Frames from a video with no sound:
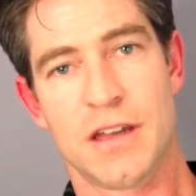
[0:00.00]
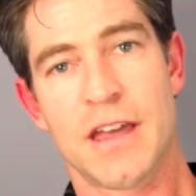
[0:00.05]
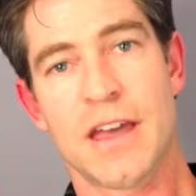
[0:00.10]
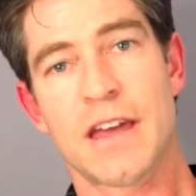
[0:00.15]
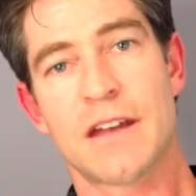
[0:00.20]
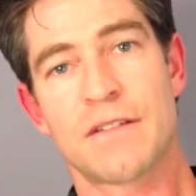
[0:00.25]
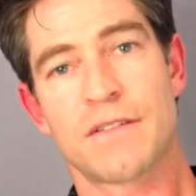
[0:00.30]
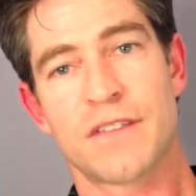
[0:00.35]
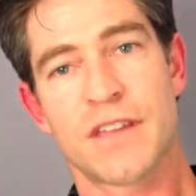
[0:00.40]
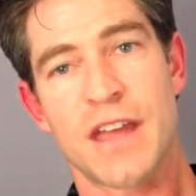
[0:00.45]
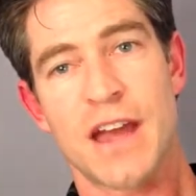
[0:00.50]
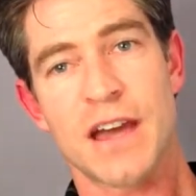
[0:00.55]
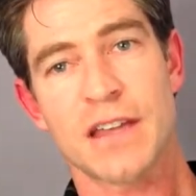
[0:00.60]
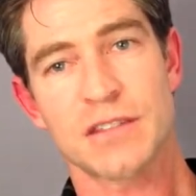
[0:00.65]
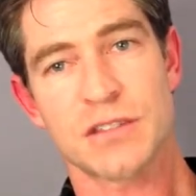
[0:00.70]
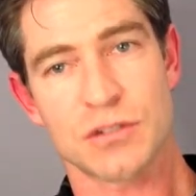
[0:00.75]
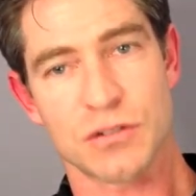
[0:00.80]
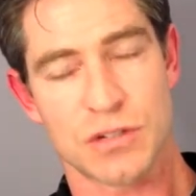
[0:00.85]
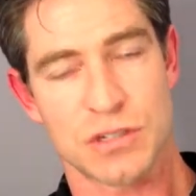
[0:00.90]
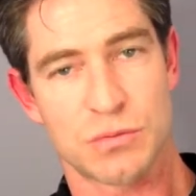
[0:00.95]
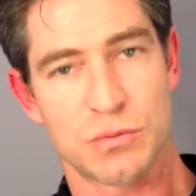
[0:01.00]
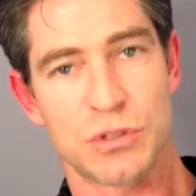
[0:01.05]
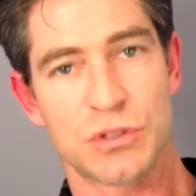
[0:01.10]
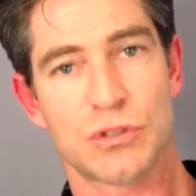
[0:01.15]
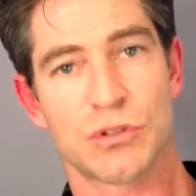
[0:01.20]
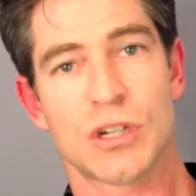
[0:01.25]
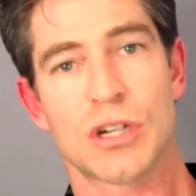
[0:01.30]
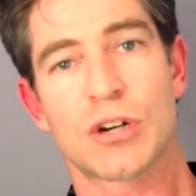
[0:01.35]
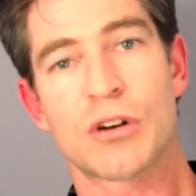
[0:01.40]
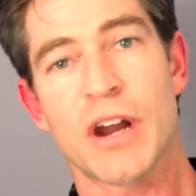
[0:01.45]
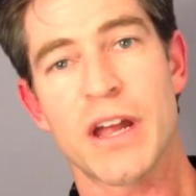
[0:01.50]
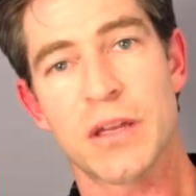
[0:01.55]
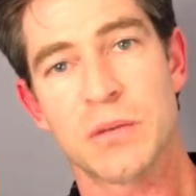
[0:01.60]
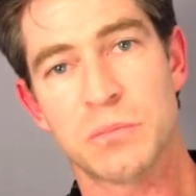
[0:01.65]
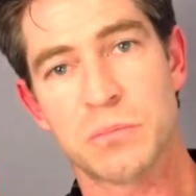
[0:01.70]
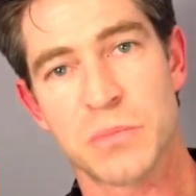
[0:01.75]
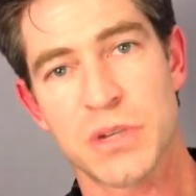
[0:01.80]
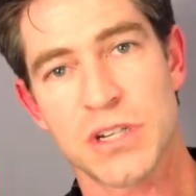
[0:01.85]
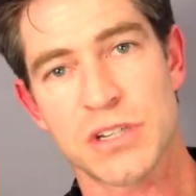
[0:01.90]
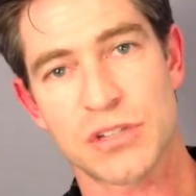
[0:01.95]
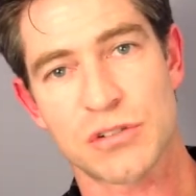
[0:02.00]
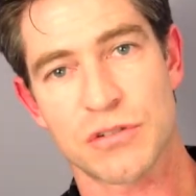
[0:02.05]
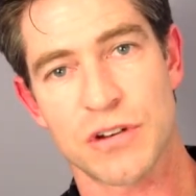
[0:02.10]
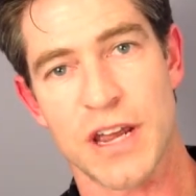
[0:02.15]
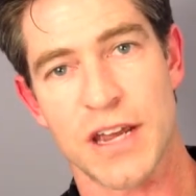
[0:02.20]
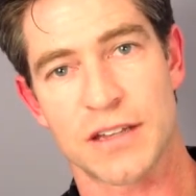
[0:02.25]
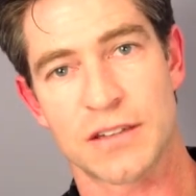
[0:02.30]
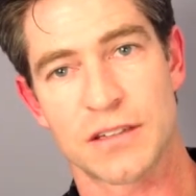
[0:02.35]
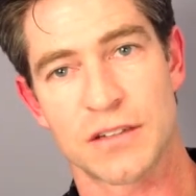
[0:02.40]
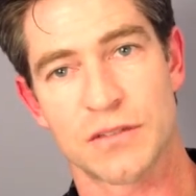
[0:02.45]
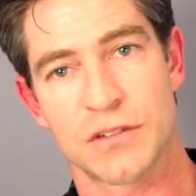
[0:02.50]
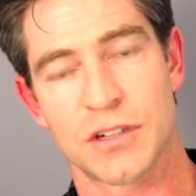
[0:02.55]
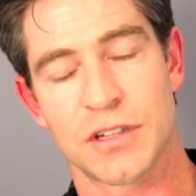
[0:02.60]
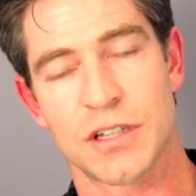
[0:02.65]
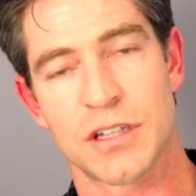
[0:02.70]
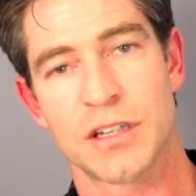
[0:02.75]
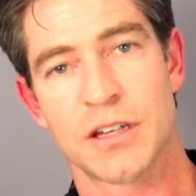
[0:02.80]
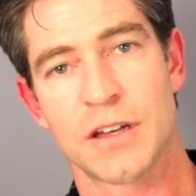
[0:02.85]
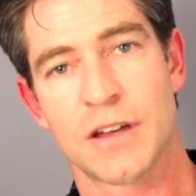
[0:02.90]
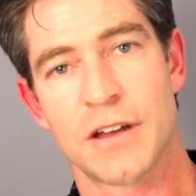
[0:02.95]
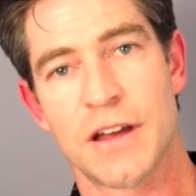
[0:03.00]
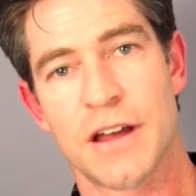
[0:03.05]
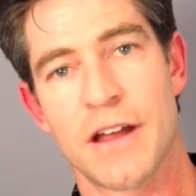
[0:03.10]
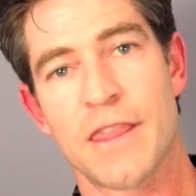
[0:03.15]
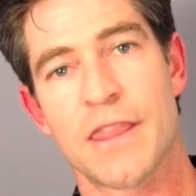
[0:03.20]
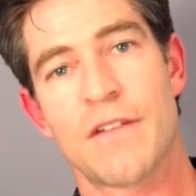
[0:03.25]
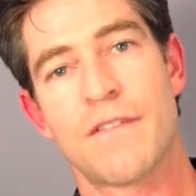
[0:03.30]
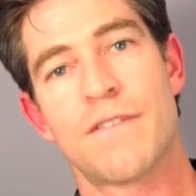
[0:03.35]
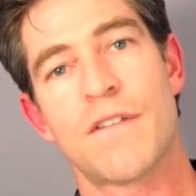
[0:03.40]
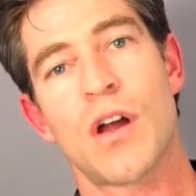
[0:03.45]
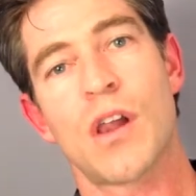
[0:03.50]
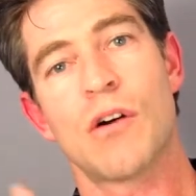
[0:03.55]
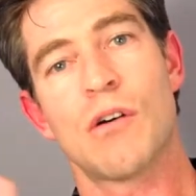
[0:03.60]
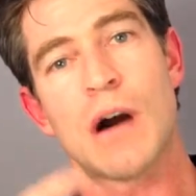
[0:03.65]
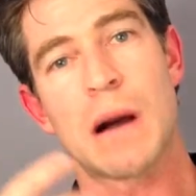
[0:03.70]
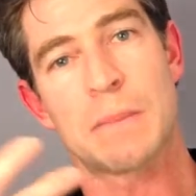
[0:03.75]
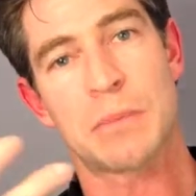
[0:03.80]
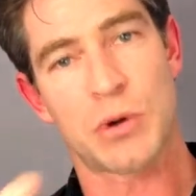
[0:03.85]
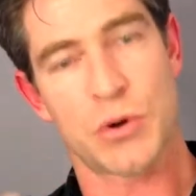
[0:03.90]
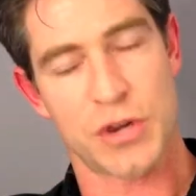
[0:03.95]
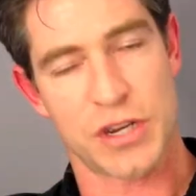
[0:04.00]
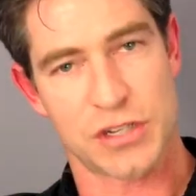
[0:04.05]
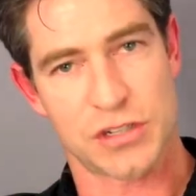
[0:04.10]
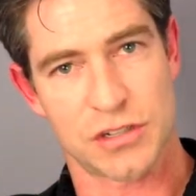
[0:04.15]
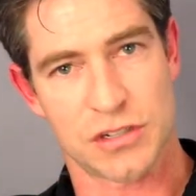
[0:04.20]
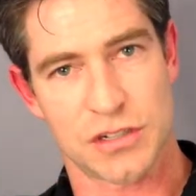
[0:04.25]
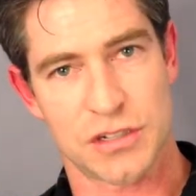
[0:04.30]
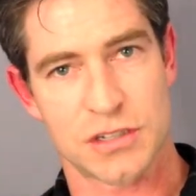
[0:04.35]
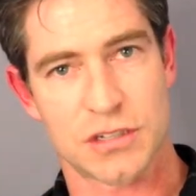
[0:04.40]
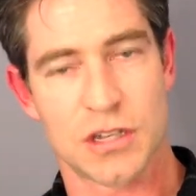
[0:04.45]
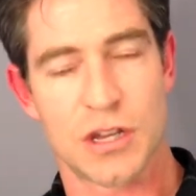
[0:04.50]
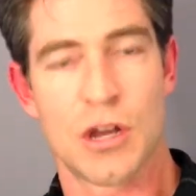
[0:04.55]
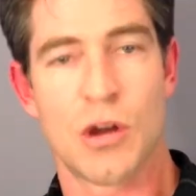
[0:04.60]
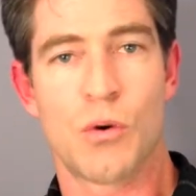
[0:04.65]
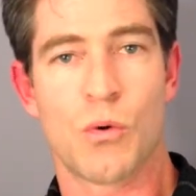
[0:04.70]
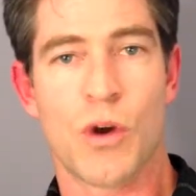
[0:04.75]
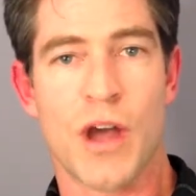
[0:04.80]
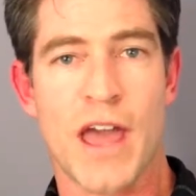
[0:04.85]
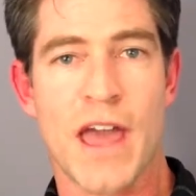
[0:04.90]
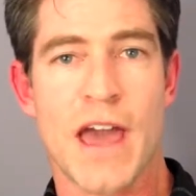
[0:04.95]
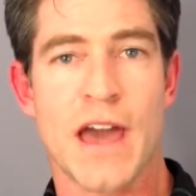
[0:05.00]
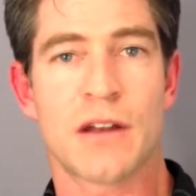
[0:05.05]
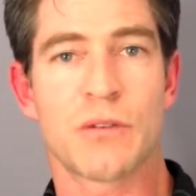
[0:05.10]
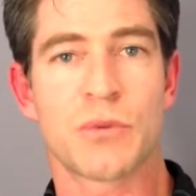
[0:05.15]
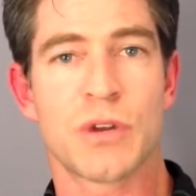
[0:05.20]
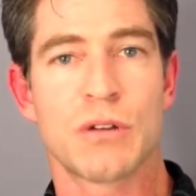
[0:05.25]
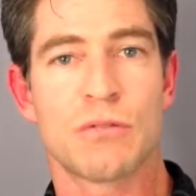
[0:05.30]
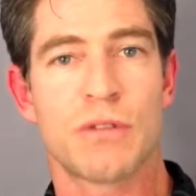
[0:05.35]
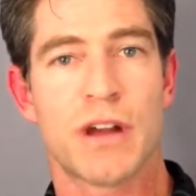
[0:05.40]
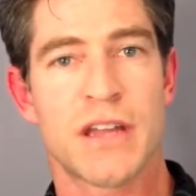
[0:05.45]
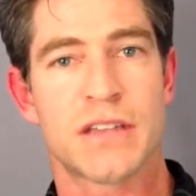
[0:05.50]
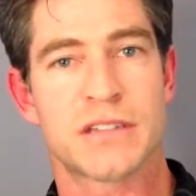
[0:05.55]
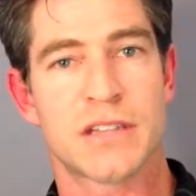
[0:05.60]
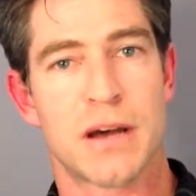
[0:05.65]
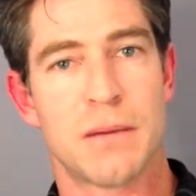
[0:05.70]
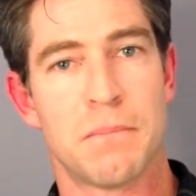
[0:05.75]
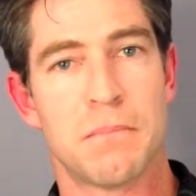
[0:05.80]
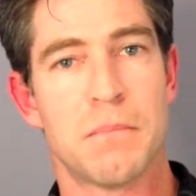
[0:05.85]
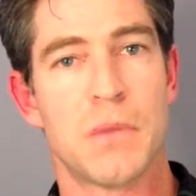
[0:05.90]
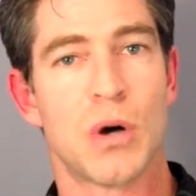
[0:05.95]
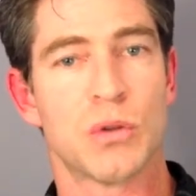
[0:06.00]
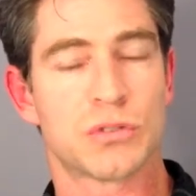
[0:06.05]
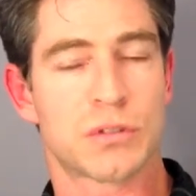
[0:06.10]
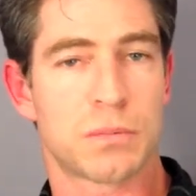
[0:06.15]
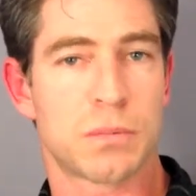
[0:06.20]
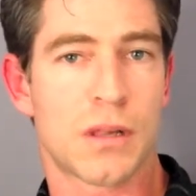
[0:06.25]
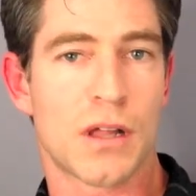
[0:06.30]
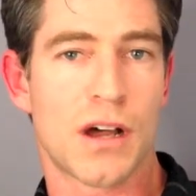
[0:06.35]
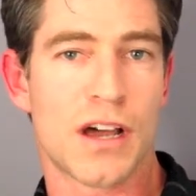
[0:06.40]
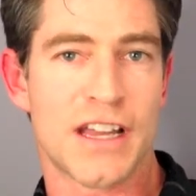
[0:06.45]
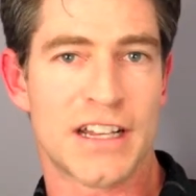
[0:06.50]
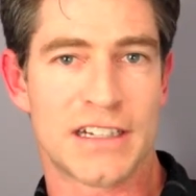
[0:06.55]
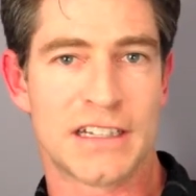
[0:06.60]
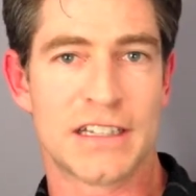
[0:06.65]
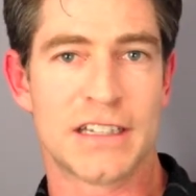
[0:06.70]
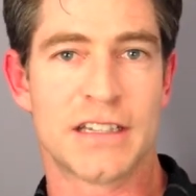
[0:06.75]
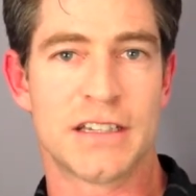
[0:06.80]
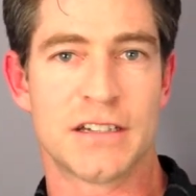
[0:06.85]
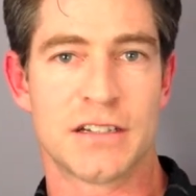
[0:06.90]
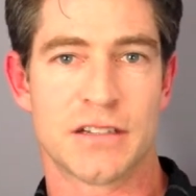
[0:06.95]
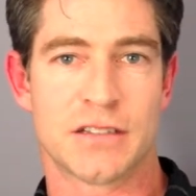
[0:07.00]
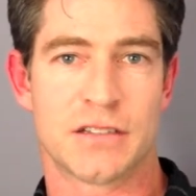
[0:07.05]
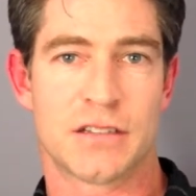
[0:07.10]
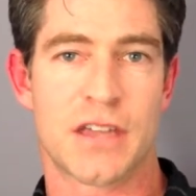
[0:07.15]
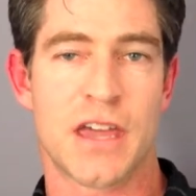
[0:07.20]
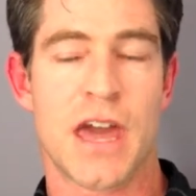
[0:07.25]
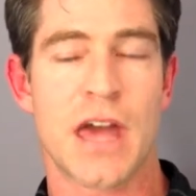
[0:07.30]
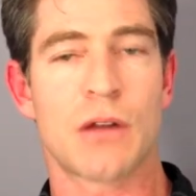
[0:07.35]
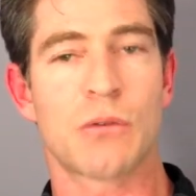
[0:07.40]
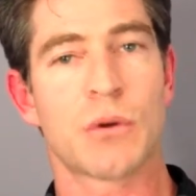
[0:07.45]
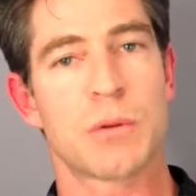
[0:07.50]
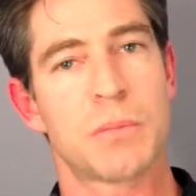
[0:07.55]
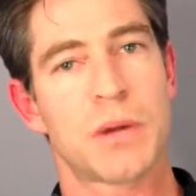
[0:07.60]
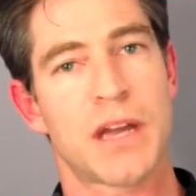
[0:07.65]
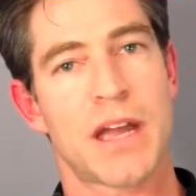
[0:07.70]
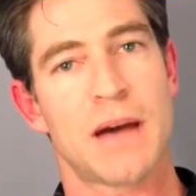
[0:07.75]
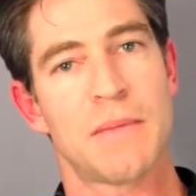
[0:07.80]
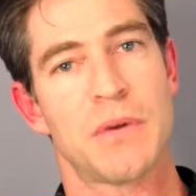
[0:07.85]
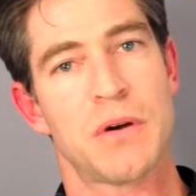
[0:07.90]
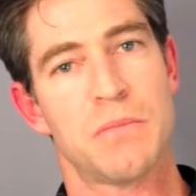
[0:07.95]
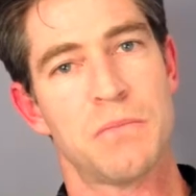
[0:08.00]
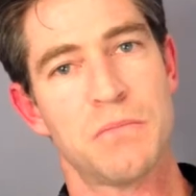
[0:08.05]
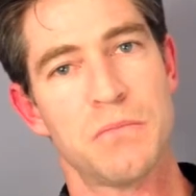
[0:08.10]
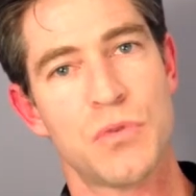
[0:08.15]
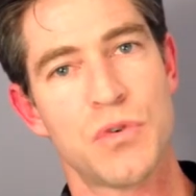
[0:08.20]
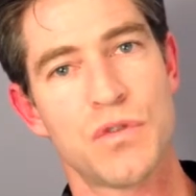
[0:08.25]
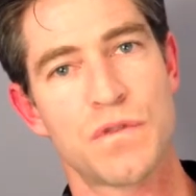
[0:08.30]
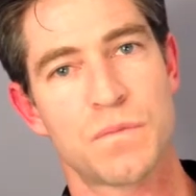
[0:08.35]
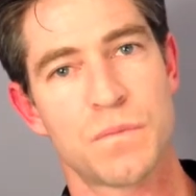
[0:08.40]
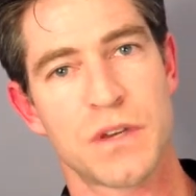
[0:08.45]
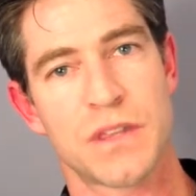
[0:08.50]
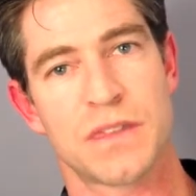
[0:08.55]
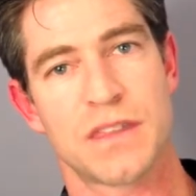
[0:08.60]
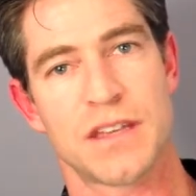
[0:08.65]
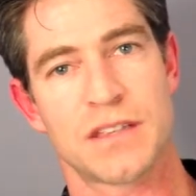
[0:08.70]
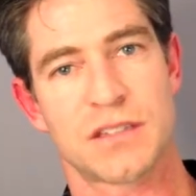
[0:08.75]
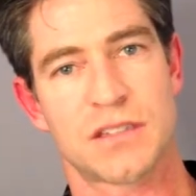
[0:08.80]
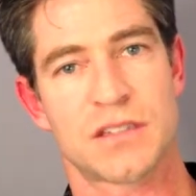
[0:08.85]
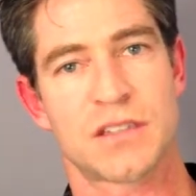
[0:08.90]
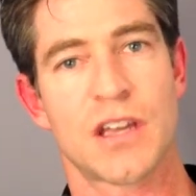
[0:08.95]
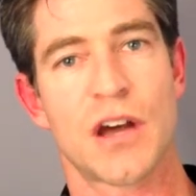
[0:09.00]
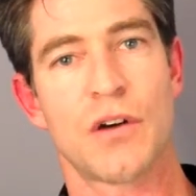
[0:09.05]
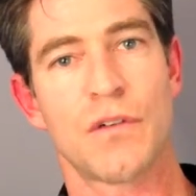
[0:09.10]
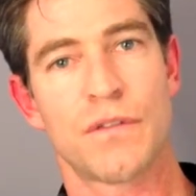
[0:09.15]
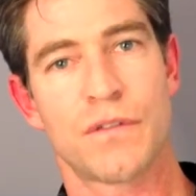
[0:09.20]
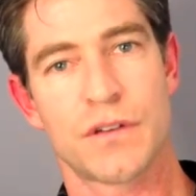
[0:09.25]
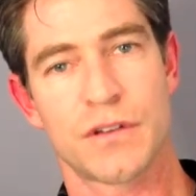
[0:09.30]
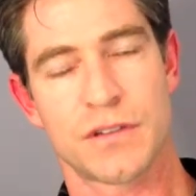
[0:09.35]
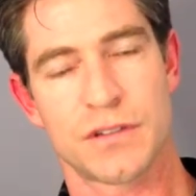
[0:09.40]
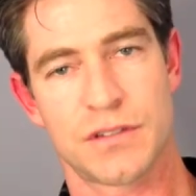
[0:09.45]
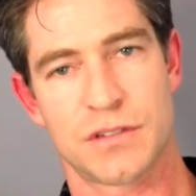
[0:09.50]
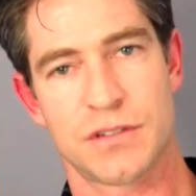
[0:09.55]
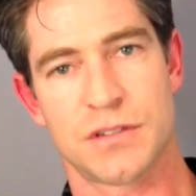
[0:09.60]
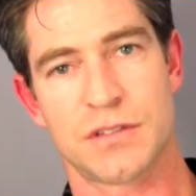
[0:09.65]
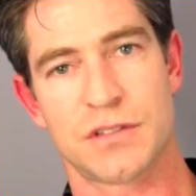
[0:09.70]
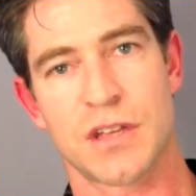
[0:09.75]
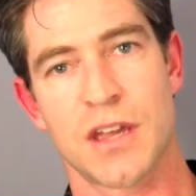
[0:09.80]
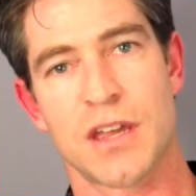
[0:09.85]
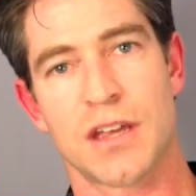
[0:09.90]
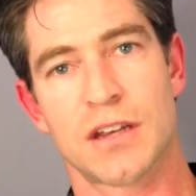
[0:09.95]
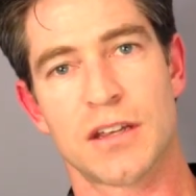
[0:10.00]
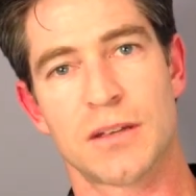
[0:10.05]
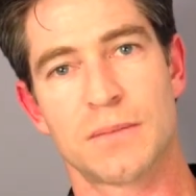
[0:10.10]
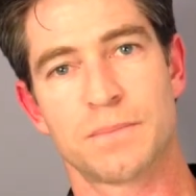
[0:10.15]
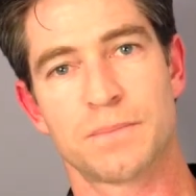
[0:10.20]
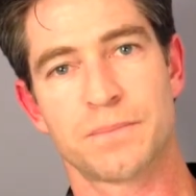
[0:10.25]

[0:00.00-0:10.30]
And if the answer is we're doing great ministry activity, the follow-up question is, well, how do we raise up multiplying leaders? How do we become a movement that's self-sustaining?